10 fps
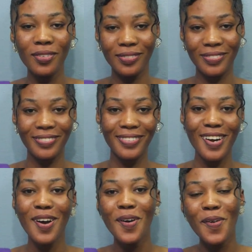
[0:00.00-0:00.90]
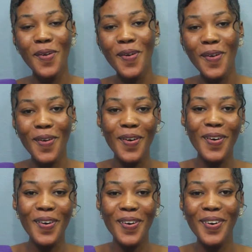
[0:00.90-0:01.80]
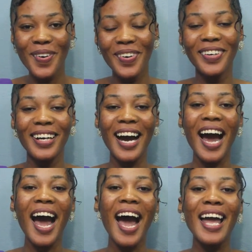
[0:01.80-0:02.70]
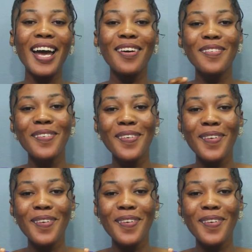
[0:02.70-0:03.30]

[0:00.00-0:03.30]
hoo hoo aye hoo.